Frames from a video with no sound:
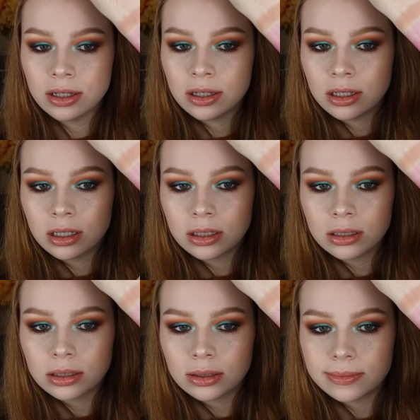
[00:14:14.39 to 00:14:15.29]

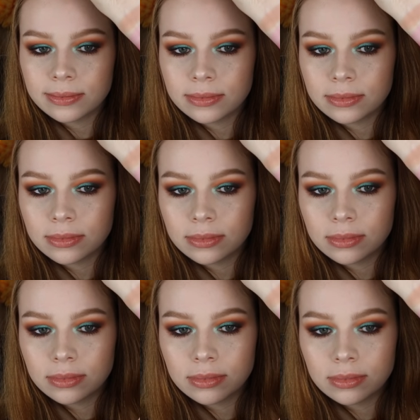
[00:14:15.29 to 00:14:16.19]

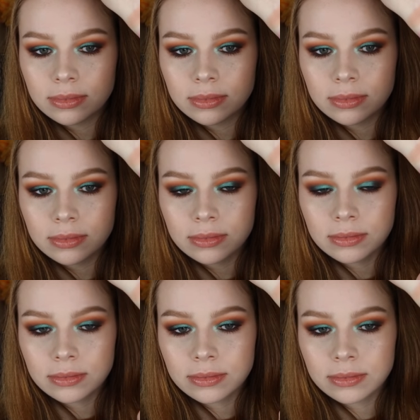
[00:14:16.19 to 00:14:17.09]

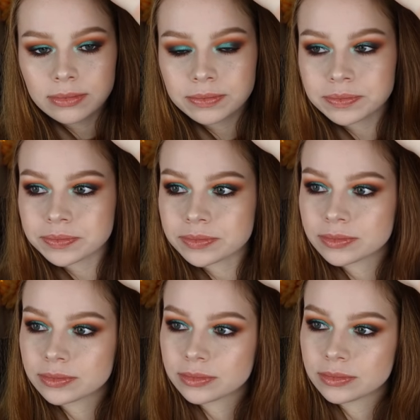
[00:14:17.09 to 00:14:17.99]

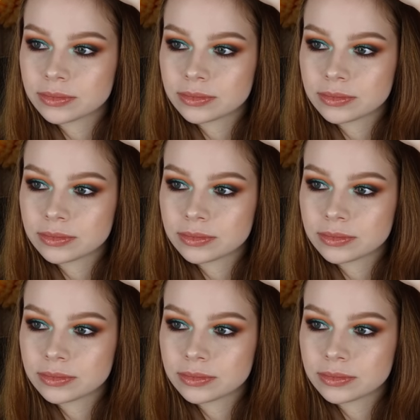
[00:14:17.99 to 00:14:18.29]
Nothing is said.